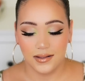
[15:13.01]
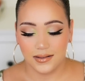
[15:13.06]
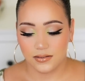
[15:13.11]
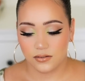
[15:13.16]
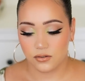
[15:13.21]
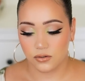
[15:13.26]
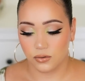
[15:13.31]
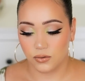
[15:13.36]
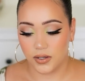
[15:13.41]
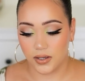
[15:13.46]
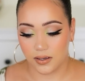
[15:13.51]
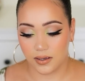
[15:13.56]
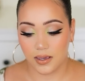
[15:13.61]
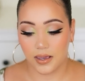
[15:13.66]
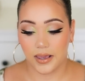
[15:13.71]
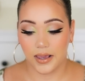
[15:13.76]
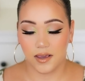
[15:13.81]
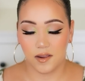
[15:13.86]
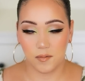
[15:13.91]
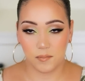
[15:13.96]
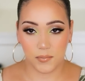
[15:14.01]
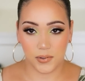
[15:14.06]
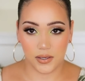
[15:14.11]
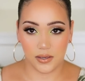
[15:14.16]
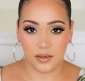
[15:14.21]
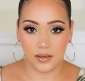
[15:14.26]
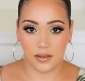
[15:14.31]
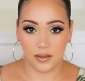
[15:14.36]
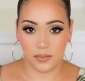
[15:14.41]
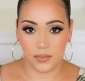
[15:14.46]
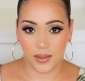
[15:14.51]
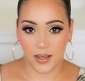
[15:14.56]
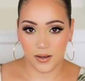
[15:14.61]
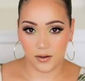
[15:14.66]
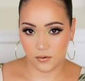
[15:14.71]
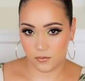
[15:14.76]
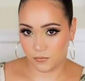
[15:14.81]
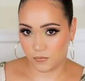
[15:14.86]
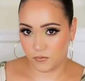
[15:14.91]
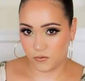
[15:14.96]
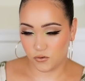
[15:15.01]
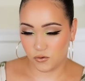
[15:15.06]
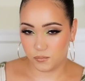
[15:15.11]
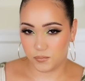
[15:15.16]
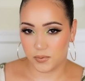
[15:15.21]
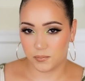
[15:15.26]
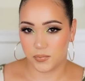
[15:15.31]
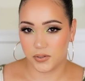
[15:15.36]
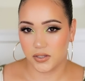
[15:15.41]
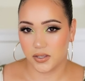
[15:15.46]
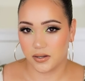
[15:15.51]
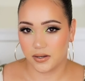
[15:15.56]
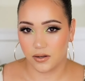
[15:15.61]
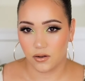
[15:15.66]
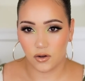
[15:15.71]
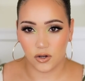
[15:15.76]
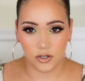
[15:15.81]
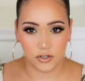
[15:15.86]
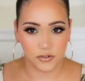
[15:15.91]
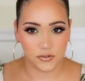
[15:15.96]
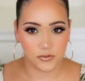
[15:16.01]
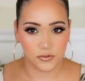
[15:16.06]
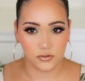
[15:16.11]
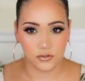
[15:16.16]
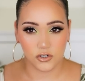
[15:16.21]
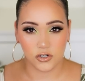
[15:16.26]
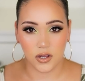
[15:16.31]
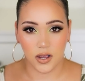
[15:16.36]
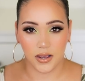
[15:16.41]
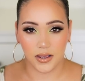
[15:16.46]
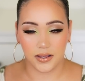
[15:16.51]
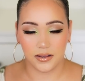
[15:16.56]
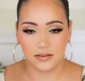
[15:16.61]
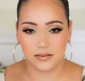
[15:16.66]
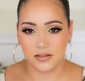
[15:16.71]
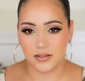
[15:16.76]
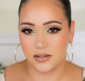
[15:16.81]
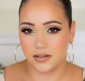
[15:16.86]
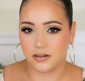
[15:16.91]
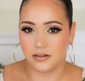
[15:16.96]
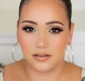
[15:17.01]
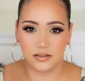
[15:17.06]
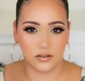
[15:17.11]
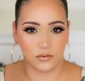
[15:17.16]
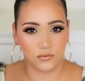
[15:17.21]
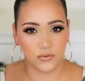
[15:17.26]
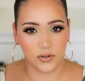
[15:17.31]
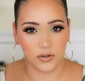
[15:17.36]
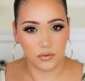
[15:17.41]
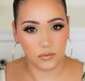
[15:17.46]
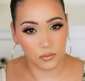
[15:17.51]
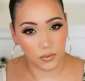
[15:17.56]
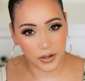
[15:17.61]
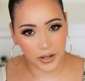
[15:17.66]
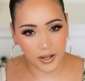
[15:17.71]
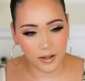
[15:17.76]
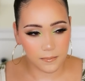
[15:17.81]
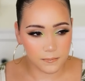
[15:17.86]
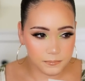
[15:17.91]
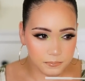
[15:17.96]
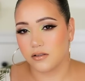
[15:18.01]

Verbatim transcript: So it can be in that group, but then it also shines in a different way.